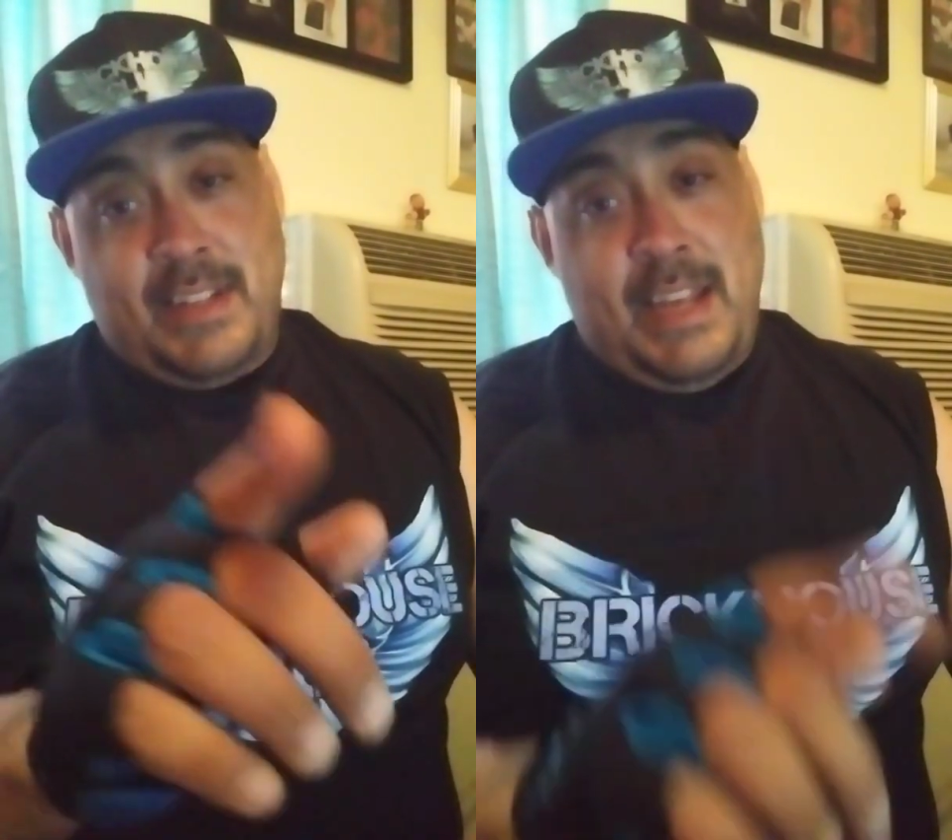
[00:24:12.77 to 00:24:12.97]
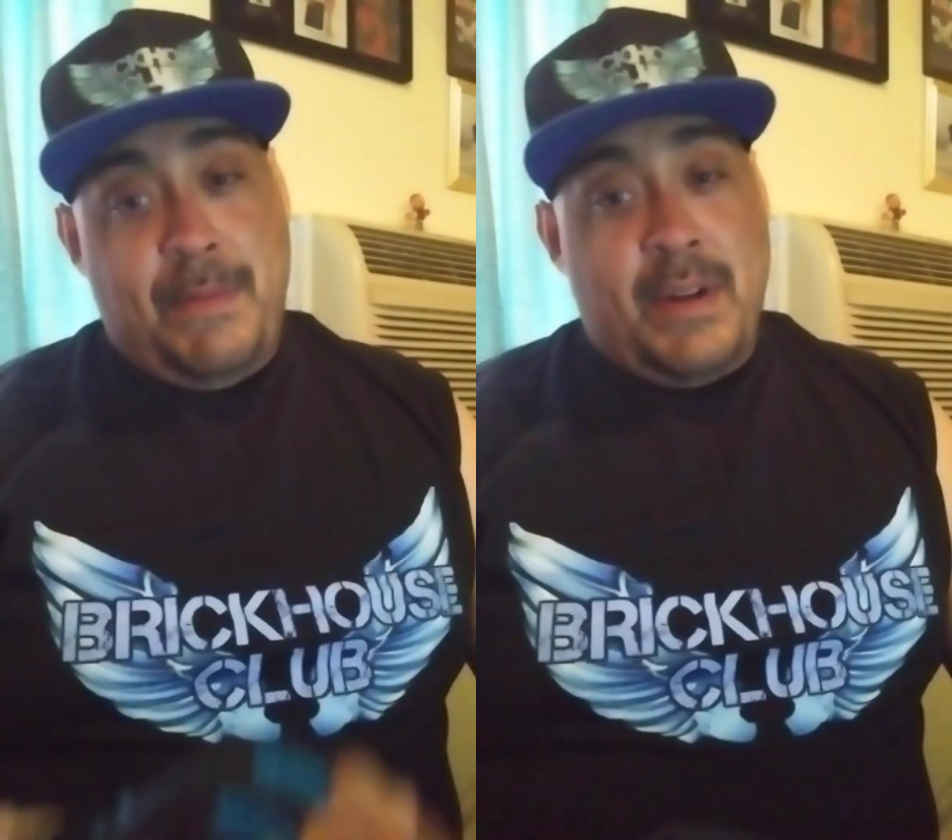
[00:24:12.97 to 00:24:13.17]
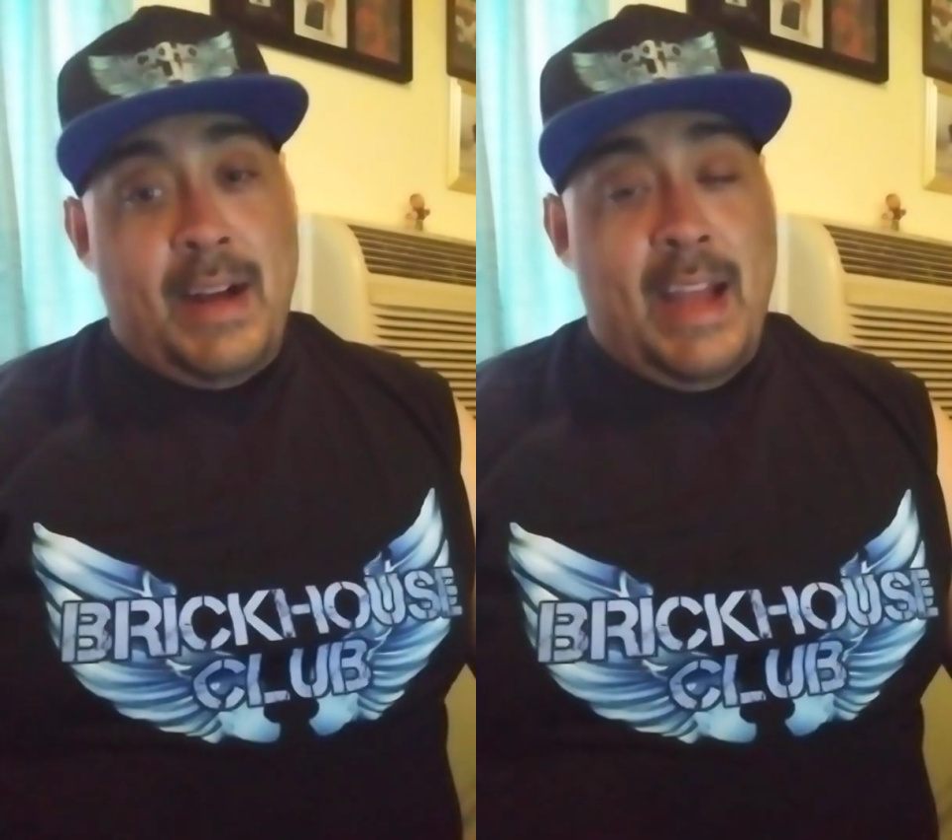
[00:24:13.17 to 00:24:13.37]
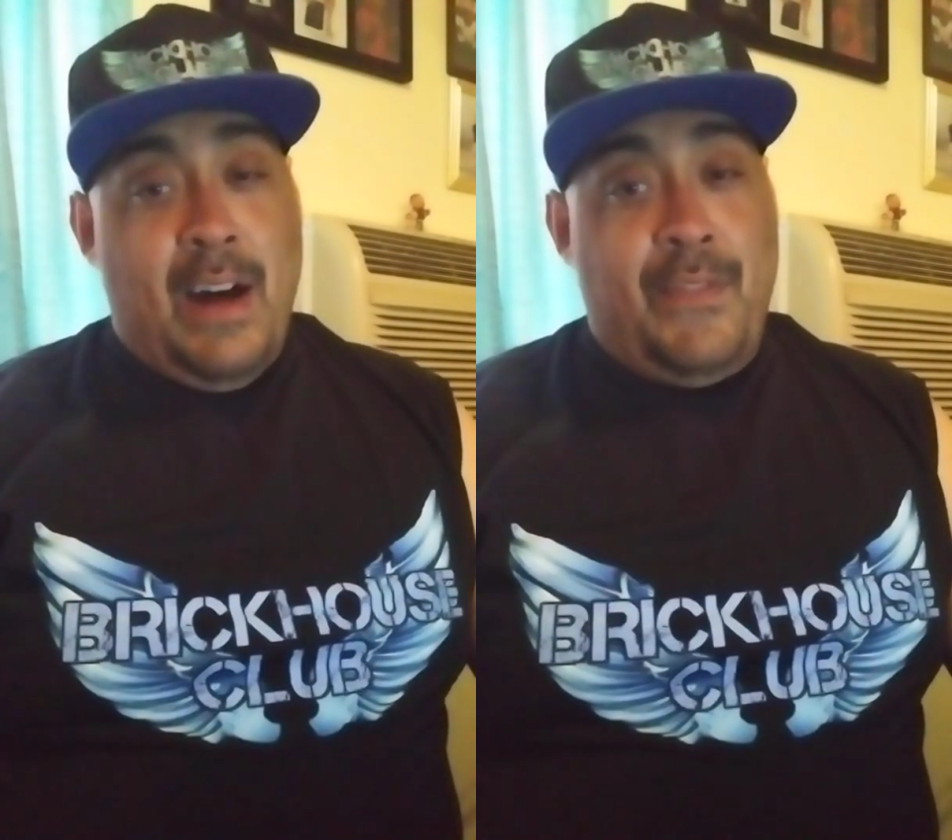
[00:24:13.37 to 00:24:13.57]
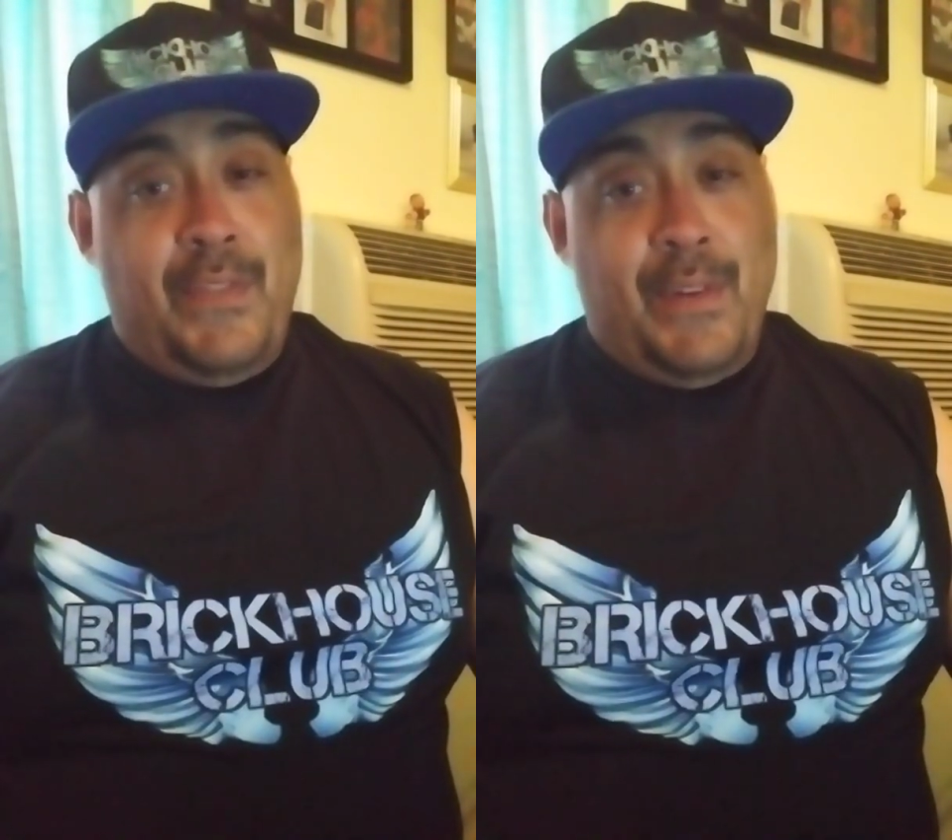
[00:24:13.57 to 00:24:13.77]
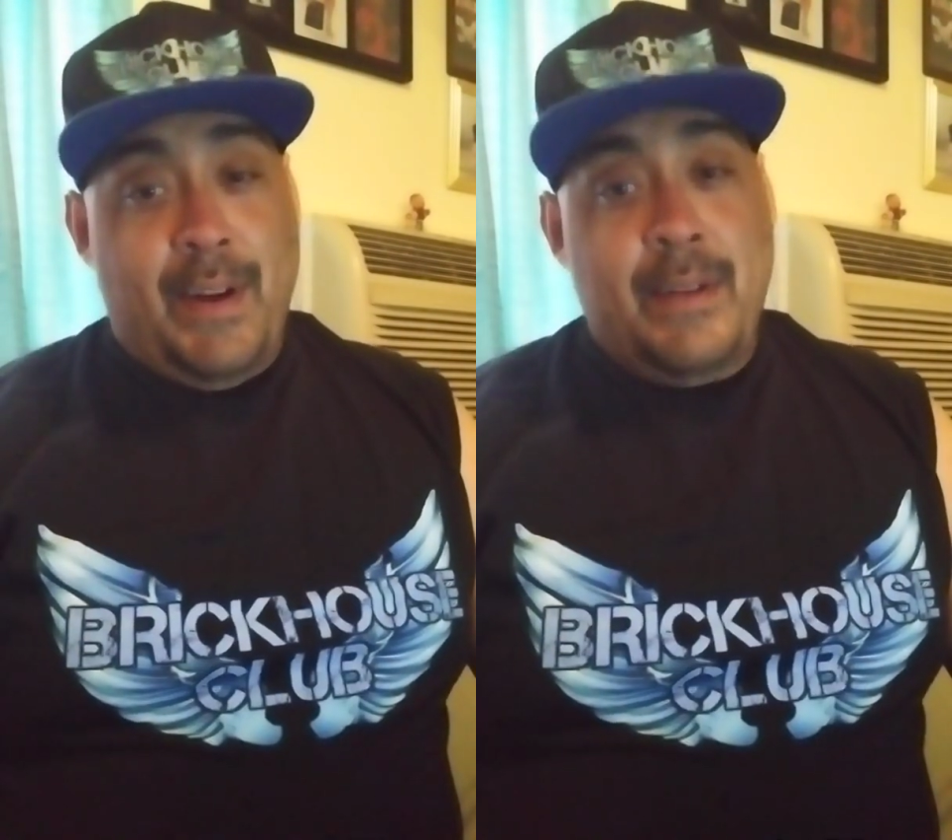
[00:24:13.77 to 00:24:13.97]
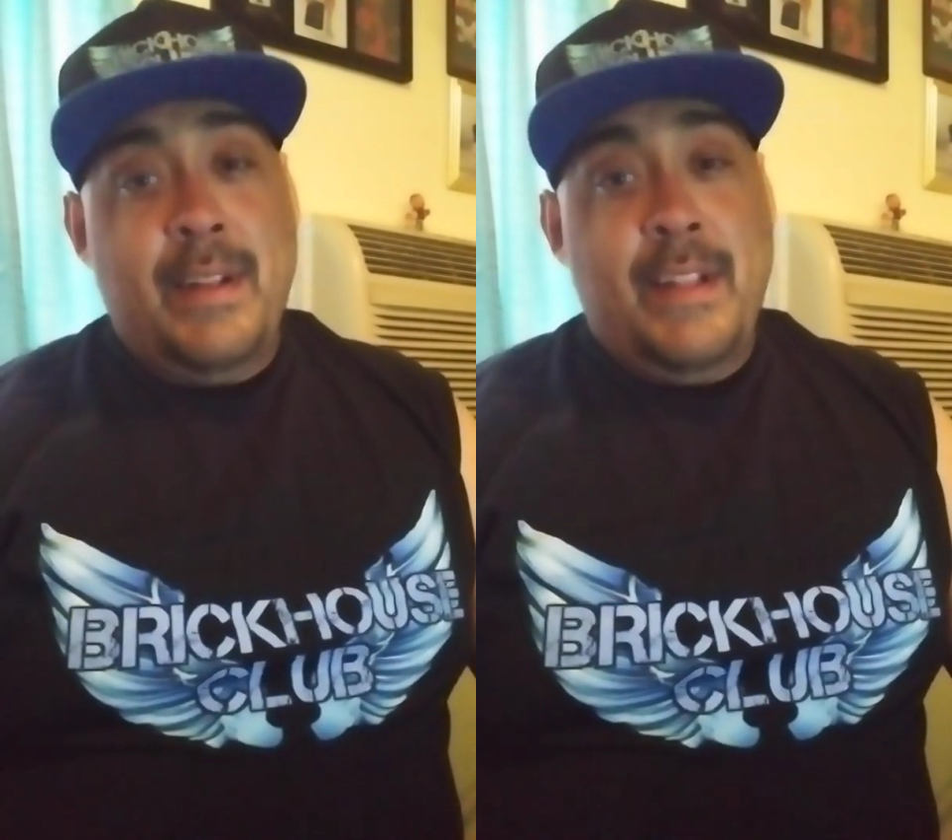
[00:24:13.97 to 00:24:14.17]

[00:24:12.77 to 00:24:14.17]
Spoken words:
Keep your eye out for it.